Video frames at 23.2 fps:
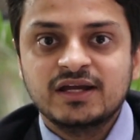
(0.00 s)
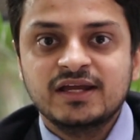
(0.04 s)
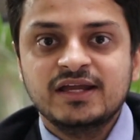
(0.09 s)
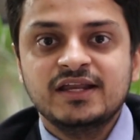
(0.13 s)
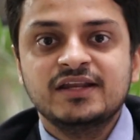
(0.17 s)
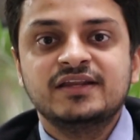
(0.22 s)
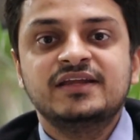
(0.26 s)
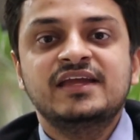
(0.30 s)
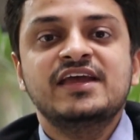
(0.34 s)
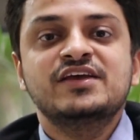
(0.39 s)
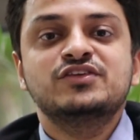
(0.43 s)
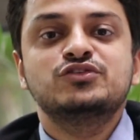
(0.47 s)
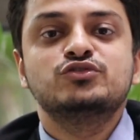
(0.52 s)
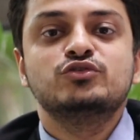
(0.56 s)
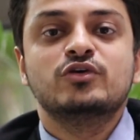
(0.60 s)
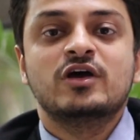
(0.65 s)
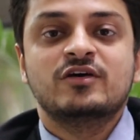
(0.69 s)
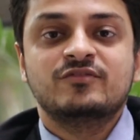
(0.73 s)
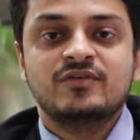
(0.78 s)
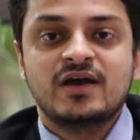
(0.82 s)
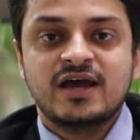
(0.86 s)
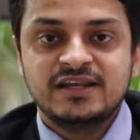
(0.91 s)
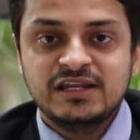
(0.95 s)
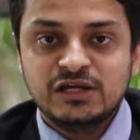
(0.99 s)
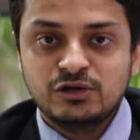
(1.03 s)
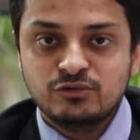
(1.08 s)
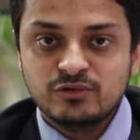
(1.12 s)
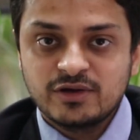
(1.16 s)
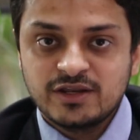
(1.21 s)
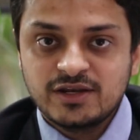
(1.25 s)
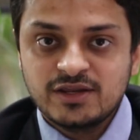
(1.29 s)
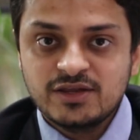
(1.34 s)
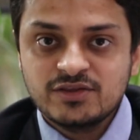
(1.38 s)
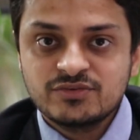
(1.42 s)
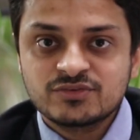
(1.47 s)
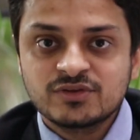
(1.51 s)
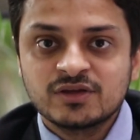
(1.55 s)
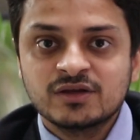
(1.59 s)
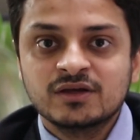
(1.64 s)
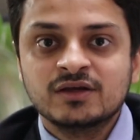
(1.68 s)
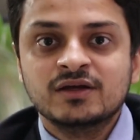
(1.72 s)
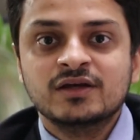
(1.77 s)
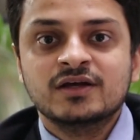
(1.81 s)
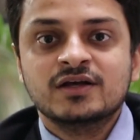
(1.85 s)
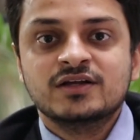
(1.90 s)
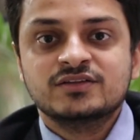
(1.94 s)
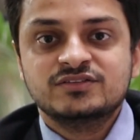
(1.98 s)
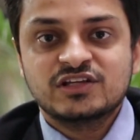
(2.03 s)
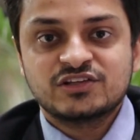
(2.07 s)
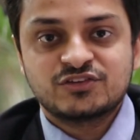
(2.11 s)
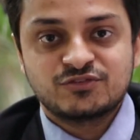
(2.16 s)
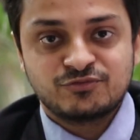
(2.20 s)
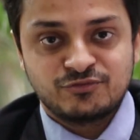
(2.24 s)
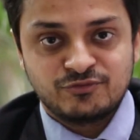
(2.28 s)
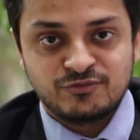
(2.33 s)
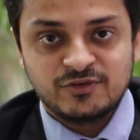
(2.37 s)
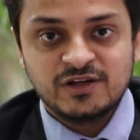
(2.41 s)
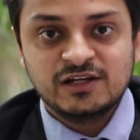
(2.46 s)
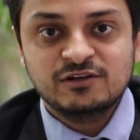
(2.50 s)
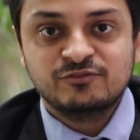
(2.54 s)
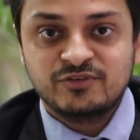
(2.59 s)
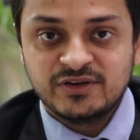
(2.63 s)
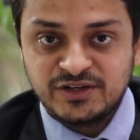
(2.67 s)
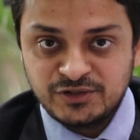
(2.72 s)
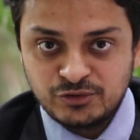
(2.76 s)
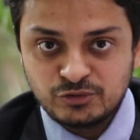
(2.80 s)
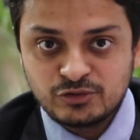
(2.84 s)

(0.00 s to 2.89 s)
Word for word: In case you have any queries, just feel free